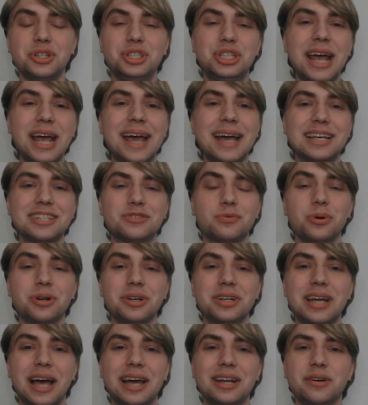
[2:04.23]
Jazz
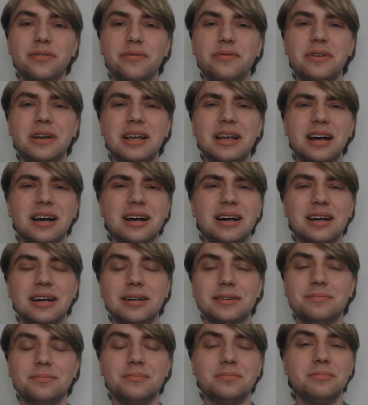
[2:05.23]
would kind of
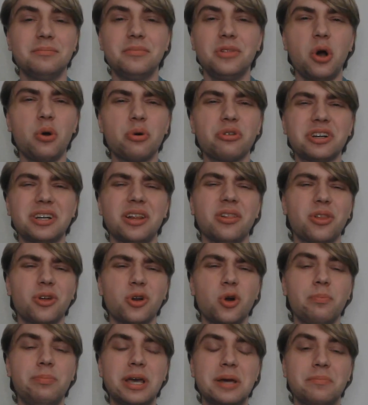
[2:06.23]
lower it a
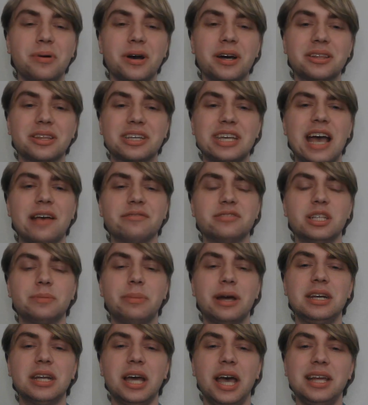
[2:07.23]
little bit, but the Cavs led
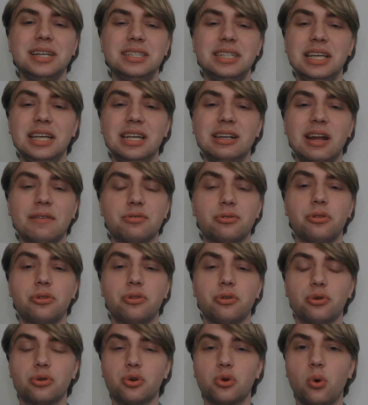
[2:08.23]
by 19 after the
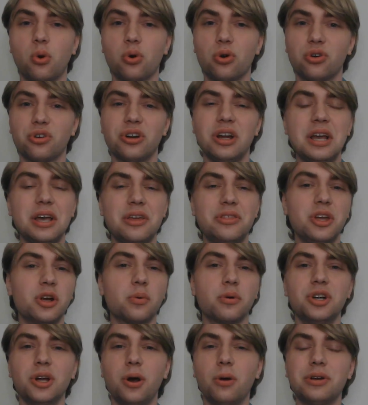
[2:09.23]
third quarter. There
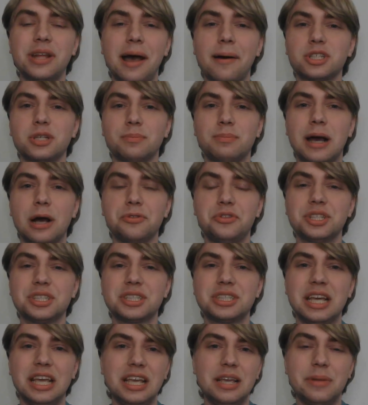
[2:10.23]
were no doubts about
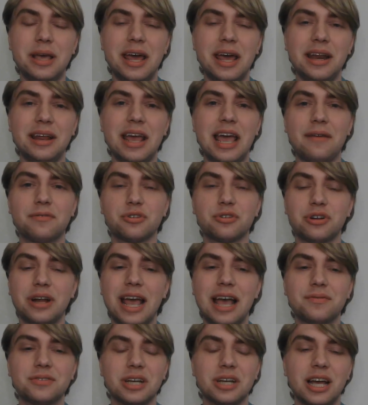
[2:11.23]
this game after
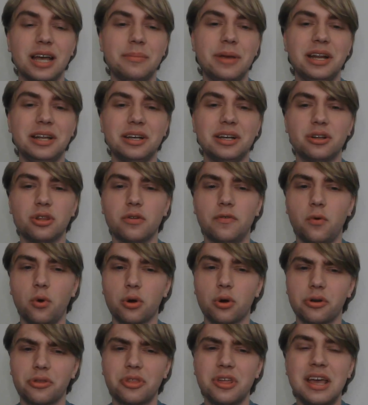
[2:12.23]
halftime heading into the
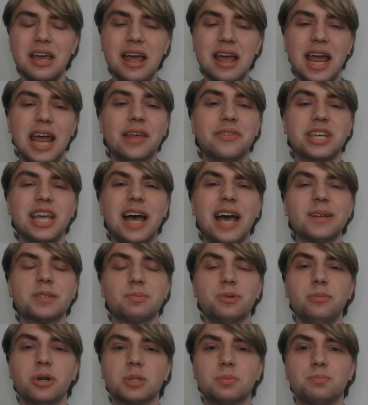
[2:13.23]
fourth. And the Cavs
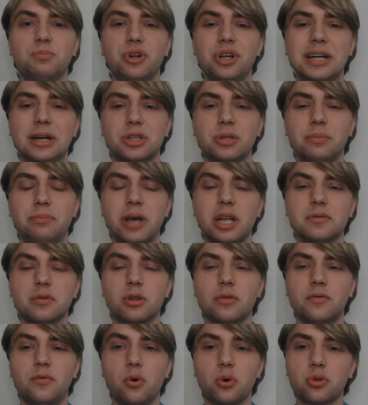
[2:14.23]
pretty much bringing out the bench for
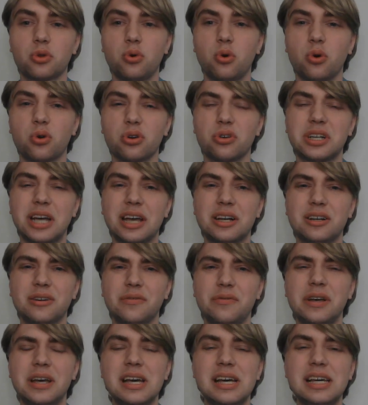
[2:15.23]
the fourth quarter, kind of
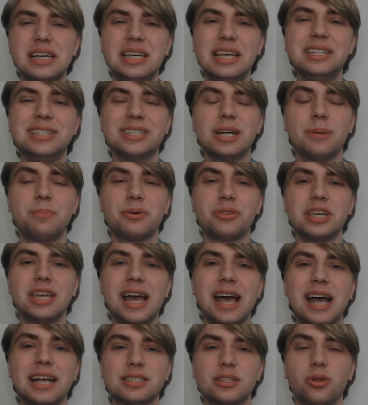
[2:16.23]
easing up on the
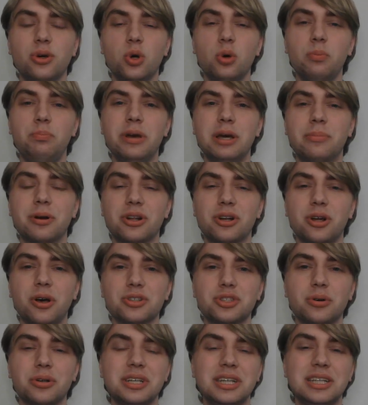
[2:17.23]
gas a little bit, but it
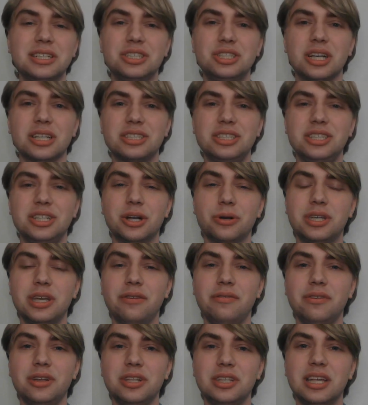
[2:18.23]
also is just, you know,
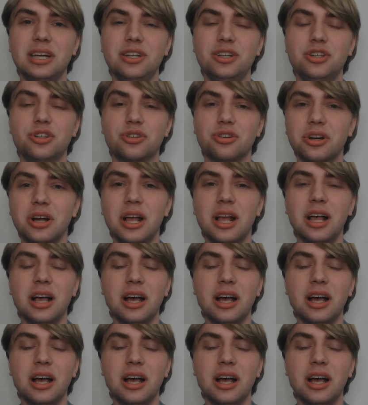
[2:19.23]
getting your